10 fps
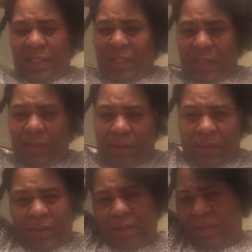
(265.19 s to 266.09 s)
So,
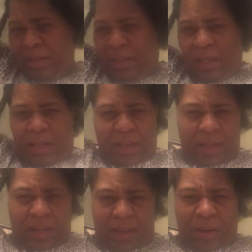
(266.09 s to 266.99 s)

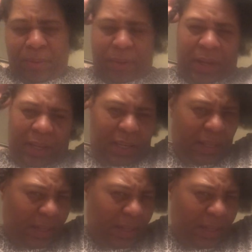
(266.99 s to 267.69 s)
all right.